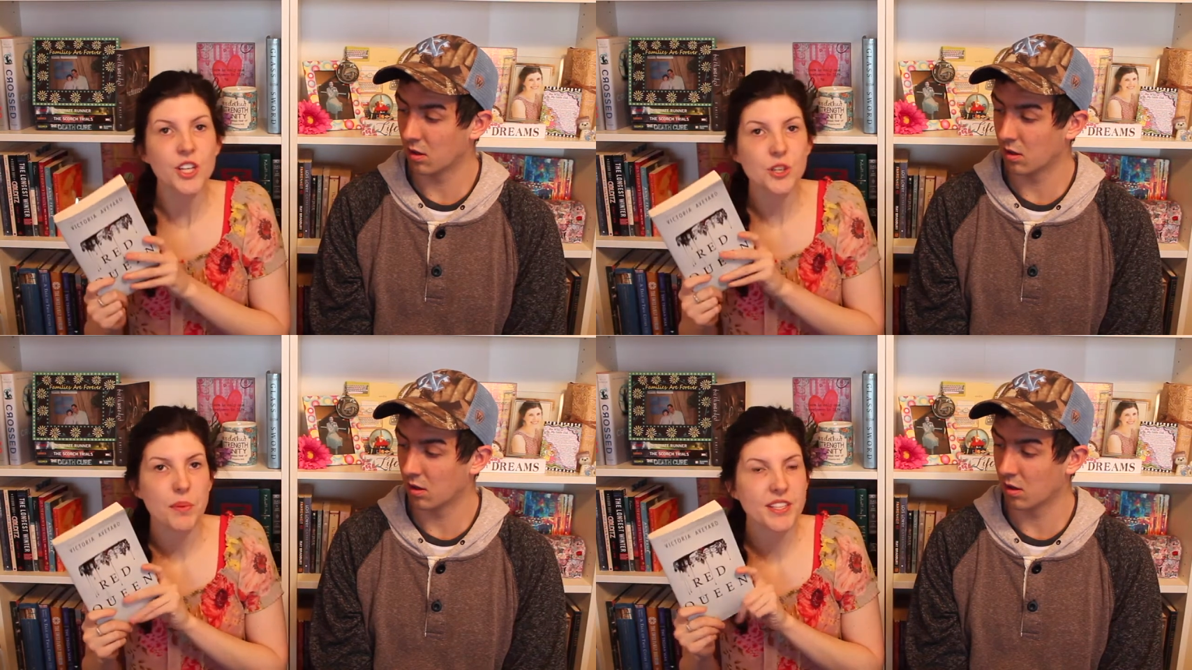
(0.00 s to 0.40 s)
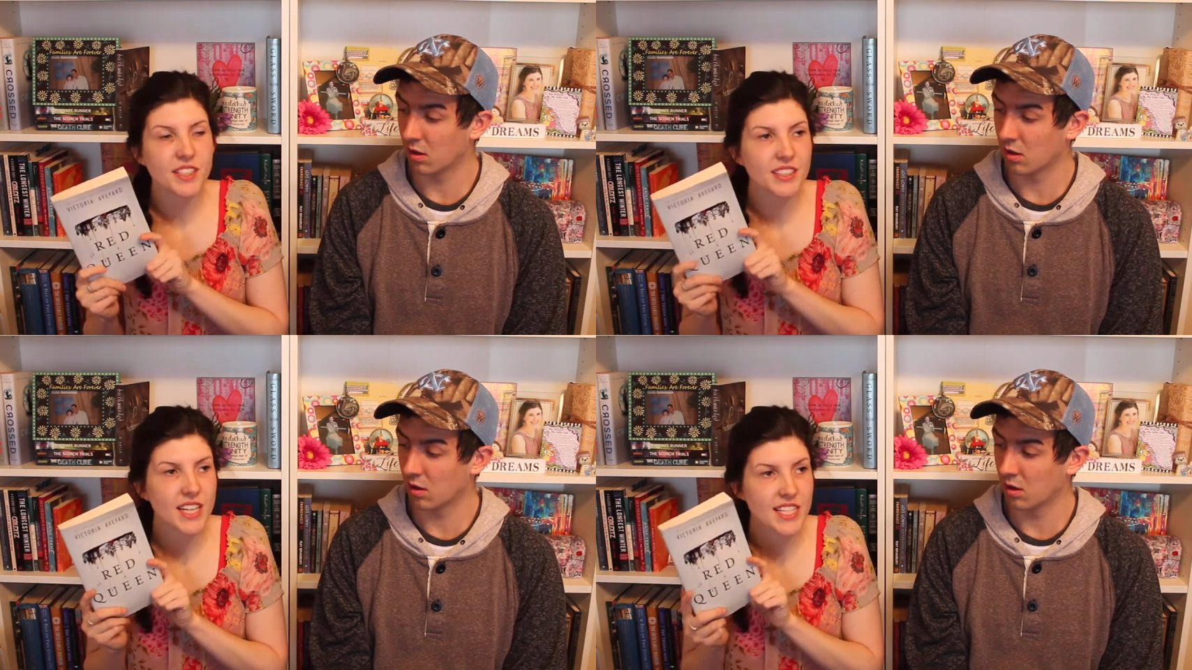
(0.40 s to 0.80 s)
Speaker 1: so
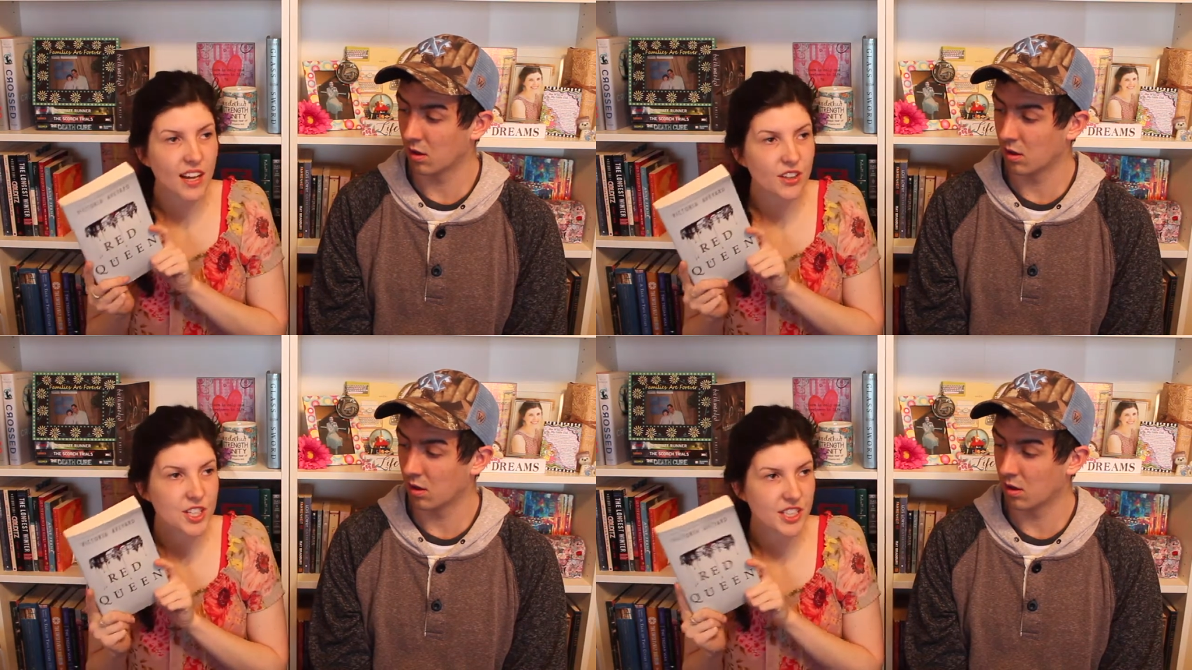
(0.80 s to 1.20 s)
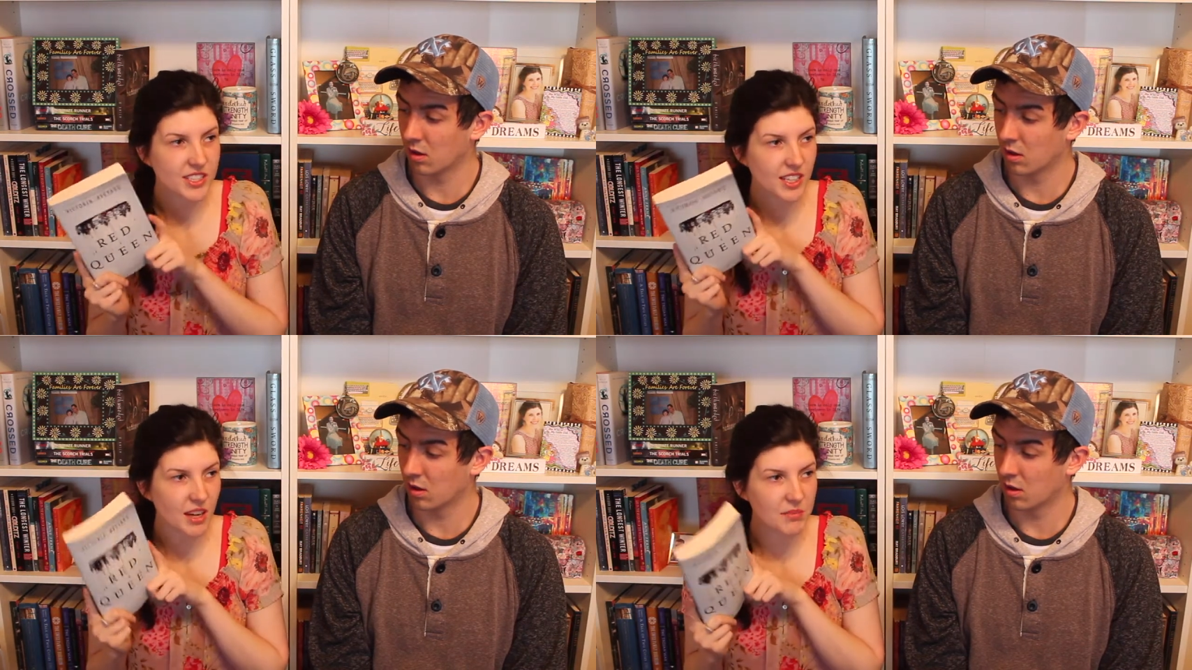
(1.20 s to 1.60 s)
basically they tell her she
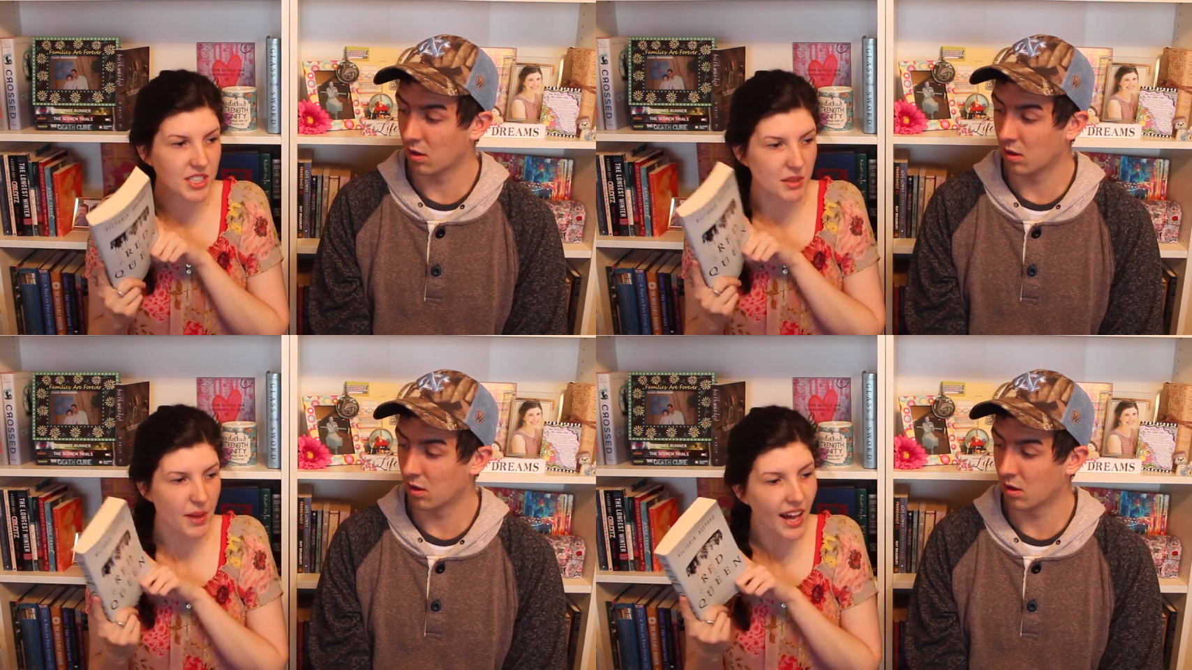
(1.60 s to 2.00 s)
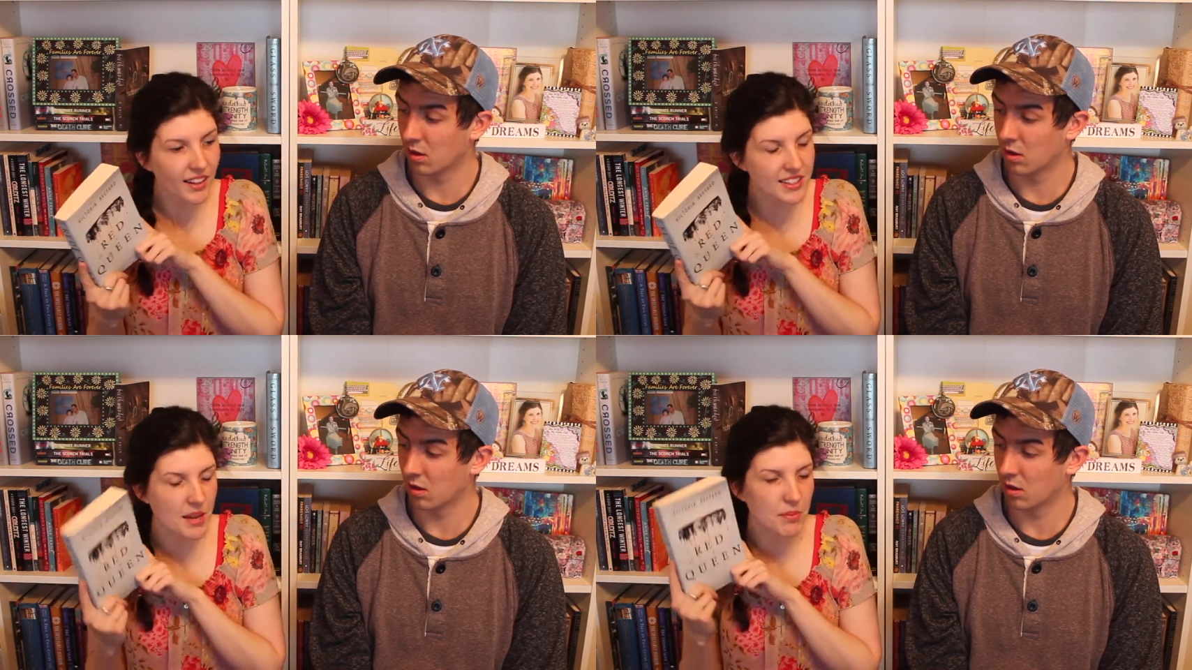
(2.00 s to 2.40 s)
has to come to the
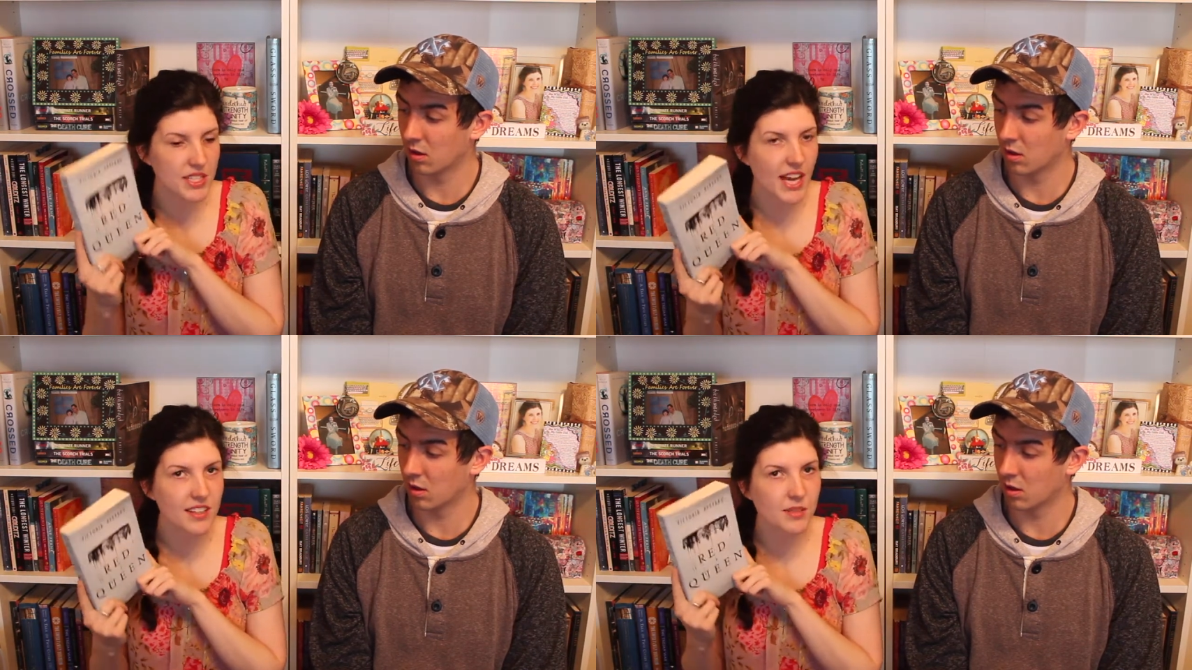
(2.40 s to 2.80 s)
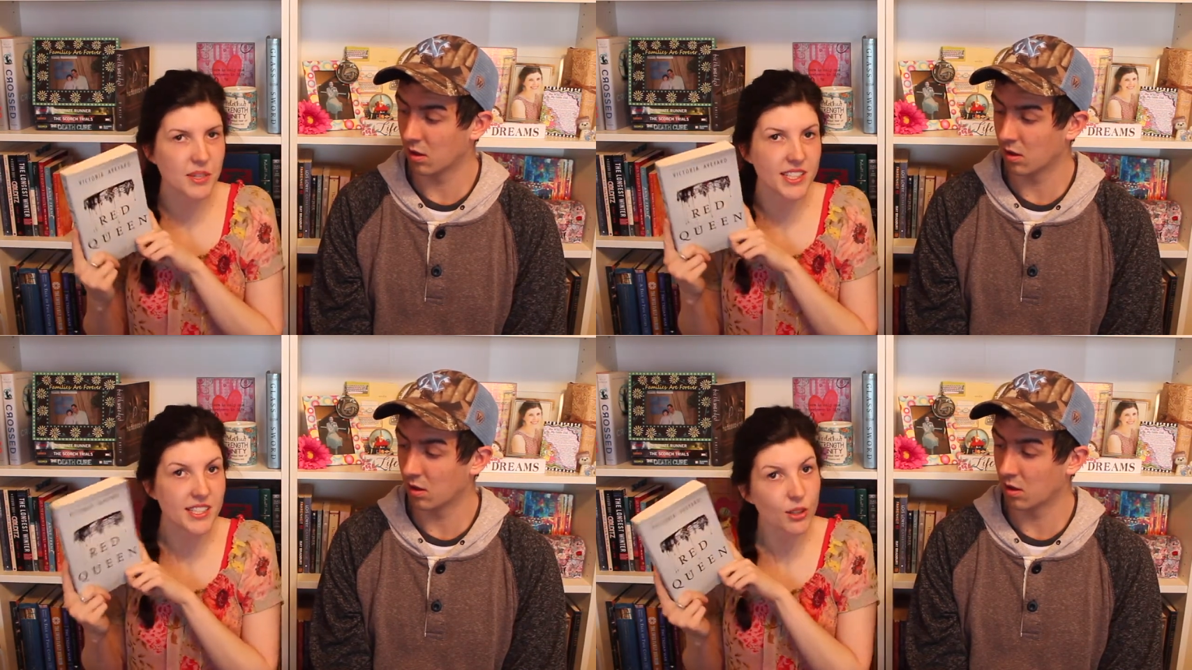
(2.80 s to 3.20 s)
palace and pretend to
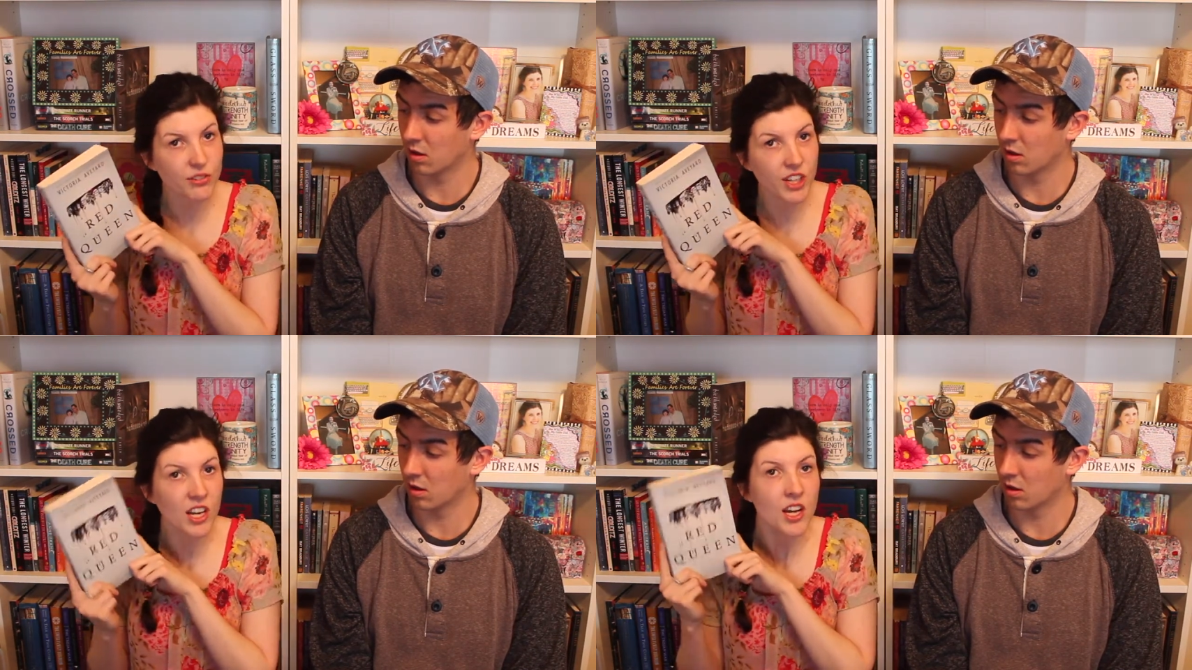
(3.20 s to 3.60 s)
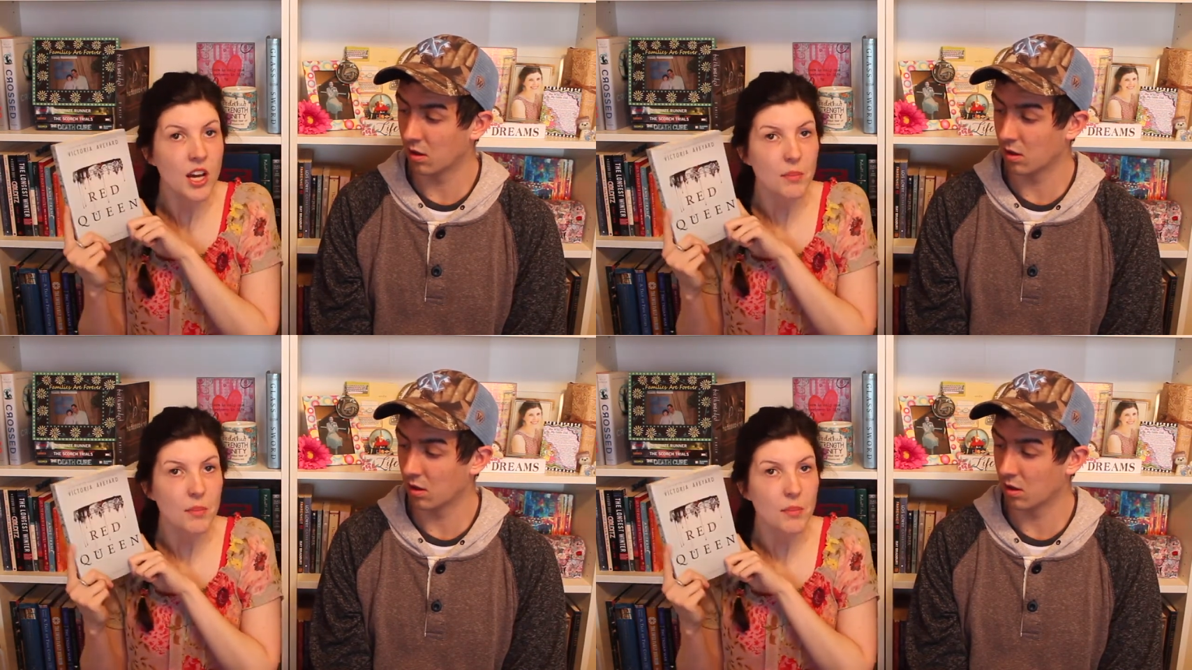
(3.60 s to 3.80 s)
be a silver